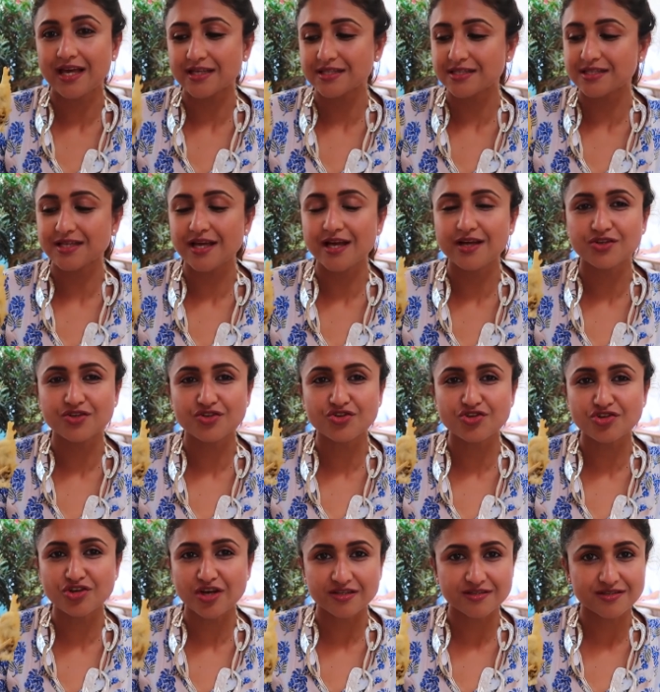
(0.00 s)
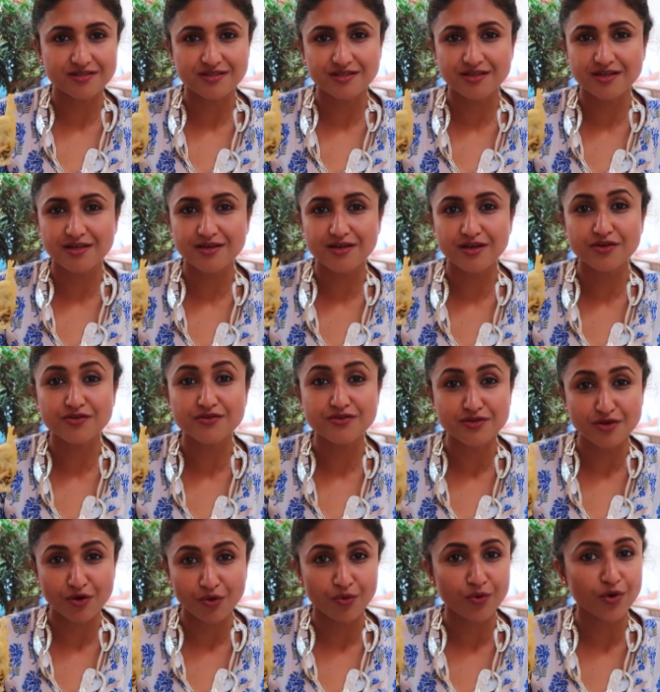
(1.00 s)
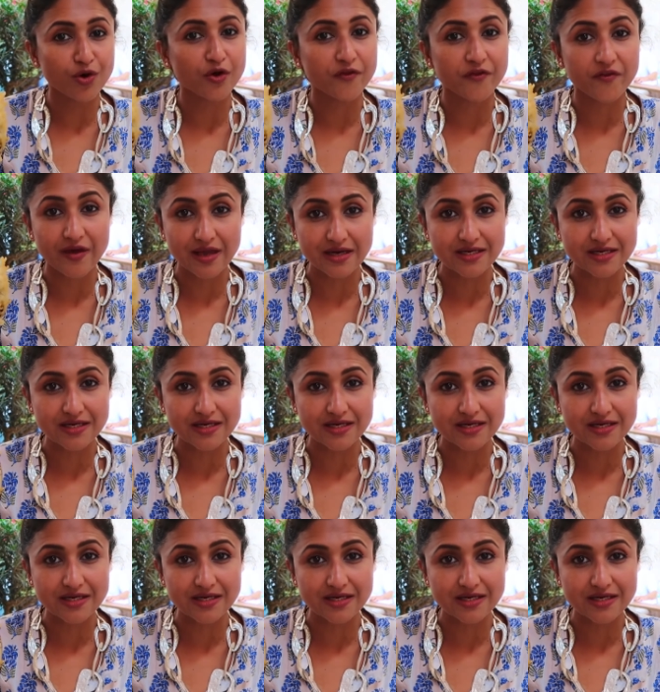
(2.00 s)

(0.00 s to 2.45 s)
is just so amazing.